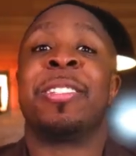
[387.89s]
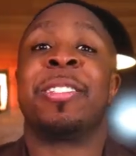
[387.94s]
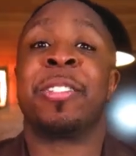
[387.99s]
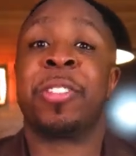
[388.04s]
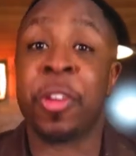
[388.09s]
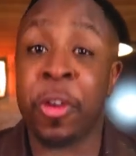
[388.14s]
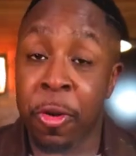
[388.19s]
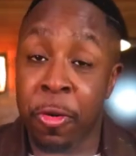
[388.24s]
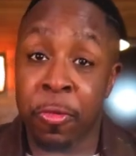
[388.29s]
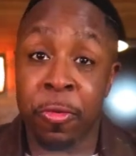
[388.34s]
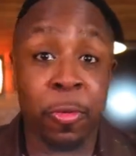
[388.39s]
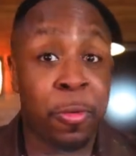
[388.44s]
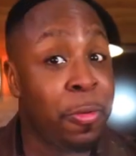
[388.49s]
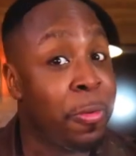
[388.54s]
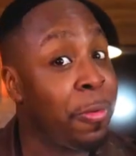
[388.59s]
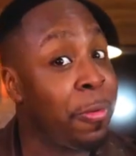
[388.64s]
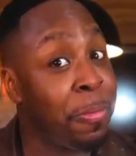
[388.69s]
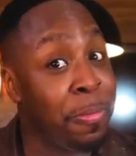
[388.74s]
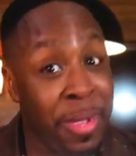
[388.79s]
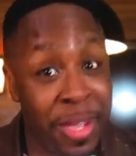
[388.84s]
So
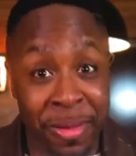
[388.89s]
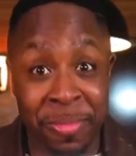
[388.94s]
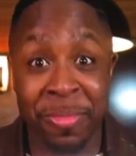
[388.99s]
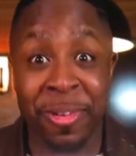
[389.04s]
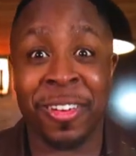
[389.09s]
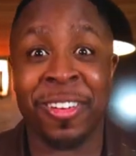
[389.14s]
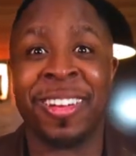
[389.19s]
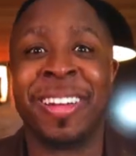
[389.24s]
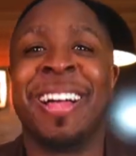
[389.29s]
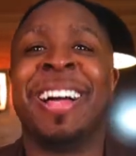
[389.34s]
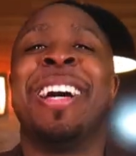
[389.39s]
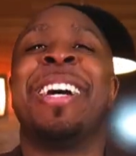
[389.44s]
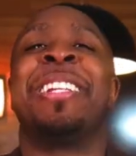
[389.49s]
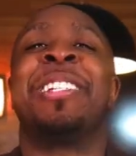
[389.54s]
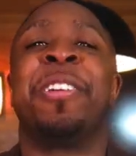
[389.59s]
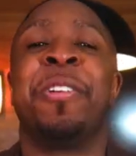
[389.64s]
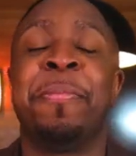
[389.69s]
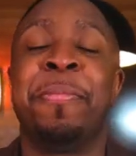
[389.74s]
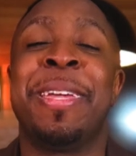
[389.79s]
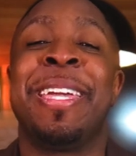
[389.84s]
remember
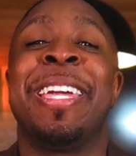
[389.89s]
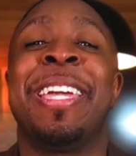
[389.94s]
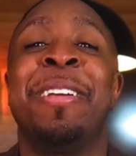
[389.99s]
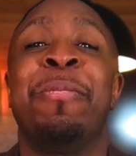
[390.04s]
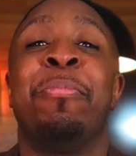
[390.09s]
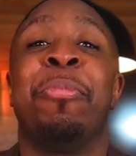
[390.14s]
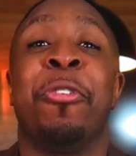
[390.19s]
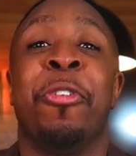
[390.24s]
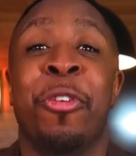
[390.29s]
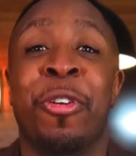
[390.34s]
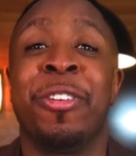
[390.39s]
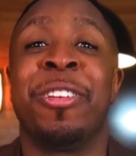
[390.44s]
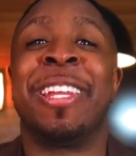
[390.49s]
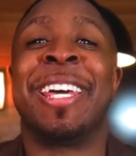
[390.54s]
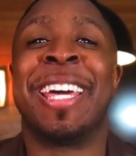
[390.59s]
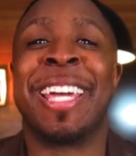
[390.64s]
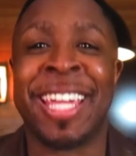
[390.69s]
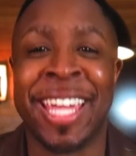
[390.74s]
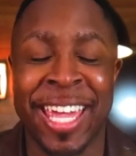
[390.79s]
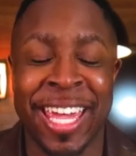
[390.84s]
to be
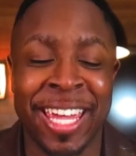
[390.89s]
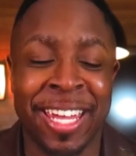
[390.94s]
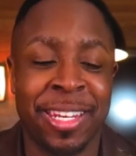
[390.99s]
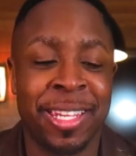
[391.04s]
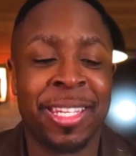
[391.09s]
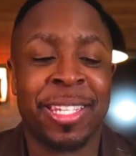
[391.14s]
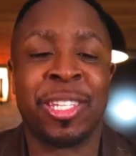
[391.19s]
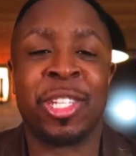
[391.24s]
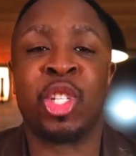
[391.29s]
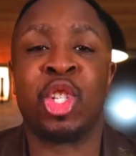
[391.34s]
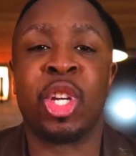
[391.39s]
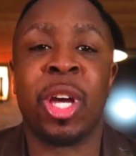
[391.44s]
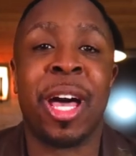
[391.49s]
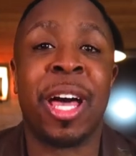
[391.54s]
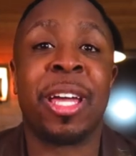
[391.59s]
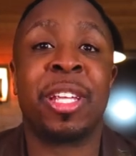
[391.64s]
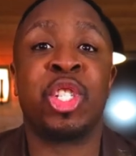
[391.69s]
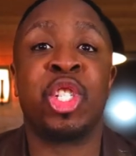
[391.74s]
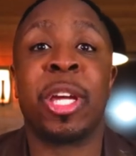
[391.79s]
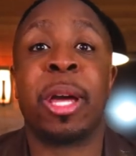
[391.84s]
born again. This is
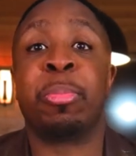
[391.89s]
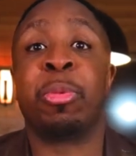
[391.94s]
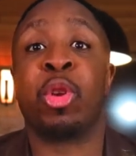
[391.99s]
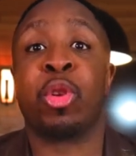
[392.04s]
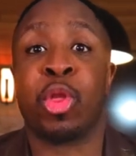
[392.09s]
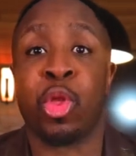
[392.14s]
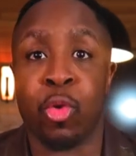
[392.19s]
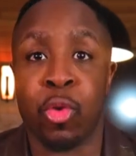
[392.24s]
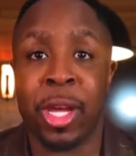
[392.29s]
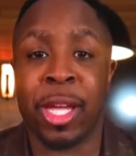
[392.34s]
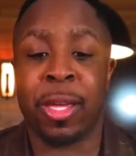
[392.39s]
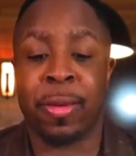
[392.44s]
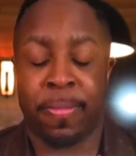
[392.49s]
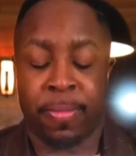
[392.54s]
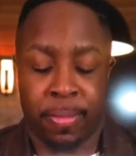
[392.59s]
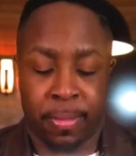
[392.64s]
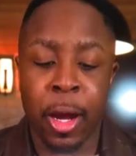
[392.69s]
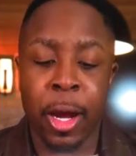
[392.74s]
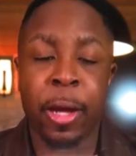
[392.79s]
John chapter 3.